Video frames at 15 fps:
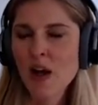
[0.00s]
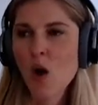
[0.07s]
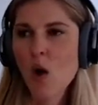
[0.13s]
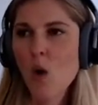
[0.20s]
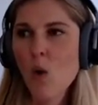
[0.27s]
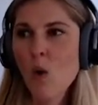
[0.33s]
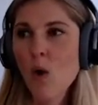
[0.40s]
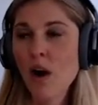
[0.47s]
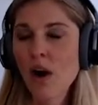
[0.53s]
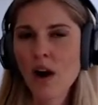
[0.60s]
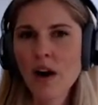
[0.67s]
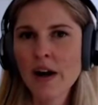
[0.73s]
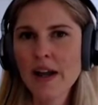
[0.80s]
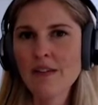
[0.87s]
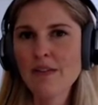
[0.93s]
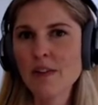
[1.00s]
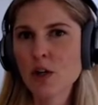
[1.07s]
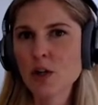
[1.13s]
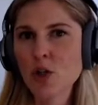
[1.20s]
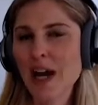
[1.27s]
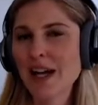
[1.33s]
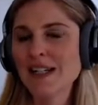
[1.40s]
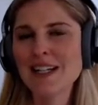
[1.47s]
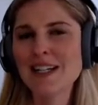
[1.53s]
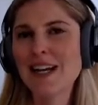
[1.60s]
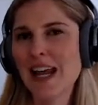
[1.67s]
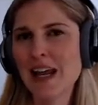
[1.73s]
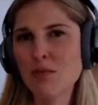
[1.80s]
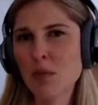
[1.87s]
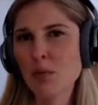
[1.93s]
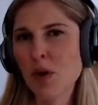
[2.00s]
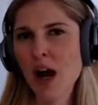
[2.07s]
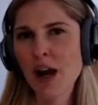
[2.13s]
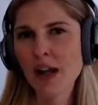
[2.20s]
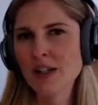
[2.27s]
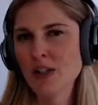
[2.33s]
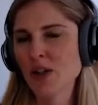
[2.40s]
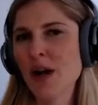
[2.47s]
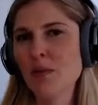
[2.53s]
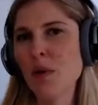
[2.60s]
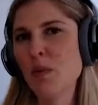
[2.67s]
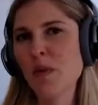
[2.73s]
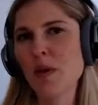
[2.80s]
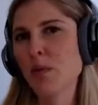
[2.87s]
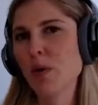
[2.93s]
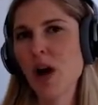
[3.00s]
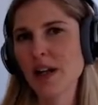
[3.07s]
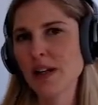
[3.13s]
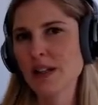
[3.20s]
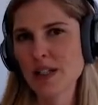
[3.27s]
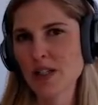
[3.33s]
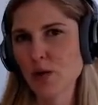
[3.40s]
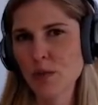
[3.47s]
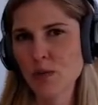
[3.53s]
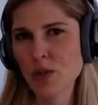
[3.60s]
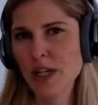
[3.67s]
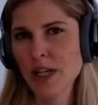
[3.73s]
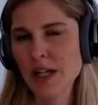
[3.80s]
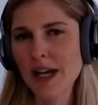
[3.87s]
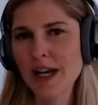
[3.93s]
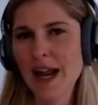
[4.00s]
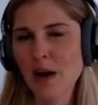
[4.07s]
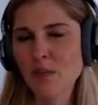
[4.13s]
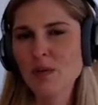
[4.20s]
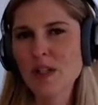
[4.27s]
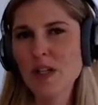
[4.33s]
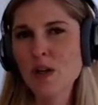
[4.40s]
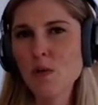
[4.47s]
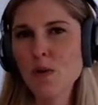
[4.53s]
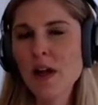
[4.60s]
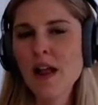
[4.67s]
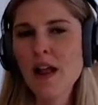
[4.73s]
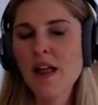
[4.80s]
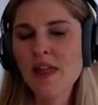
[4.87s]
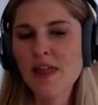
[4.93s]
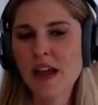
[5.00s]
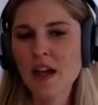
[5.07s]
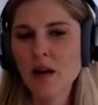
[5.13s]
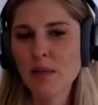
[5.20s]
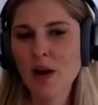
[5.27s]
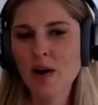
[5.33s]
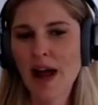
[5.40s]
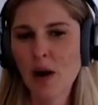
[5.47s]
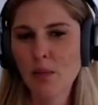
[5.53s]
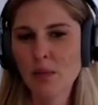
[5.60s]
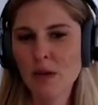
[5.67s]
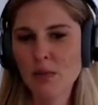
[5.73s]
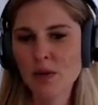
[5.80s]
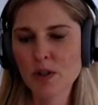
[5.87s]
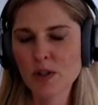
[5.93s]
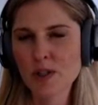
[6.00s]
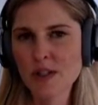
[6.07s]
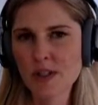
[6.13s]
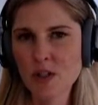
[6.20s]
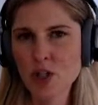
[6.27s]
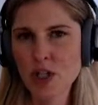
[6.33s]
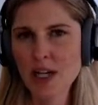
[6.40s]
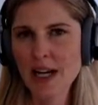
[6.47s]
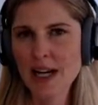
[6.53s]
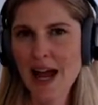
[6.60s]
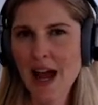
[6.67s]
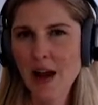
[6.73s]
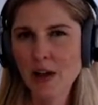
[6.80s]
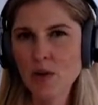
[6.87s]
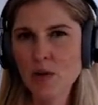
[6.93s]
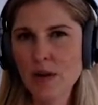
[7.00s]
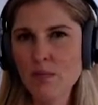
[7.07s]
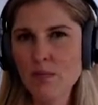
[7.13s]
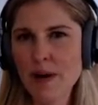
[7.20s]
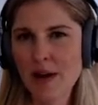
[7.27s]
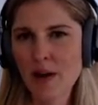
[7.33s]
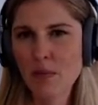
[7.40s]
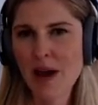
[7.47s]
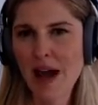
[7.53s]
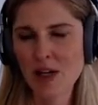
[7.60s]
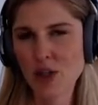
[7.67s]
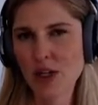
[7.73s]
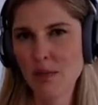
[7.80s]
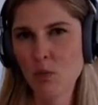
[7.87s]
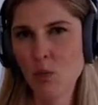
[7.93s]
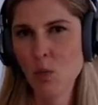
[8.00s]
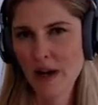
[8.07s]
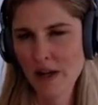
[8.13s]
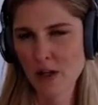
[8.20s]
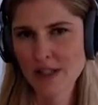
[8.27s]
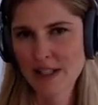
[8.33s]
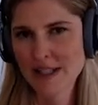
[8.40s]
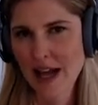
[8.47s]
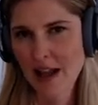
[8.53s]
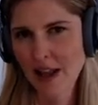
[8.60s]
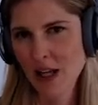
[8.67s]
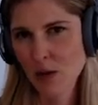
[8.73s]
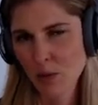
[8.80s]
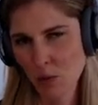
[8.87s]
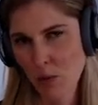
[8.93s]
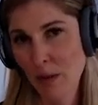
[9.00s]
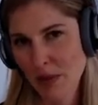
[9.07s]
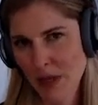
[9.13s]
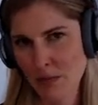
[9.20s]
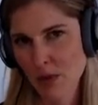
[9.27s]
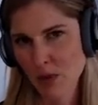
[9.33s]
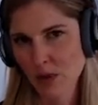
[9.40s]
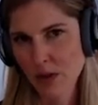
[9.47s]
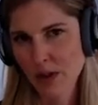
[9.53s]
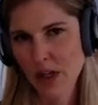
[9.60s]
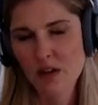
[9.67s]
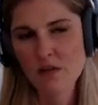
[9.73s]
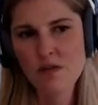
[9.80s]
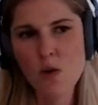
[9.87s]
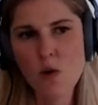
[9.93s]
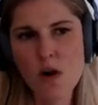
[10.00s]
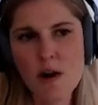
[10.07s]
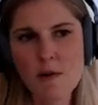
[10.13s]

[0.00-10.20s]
Or if you're trying to name a product or come up with a product description, it helps you think about how people are searching and how you can better match up what you're selling with what people are looking for.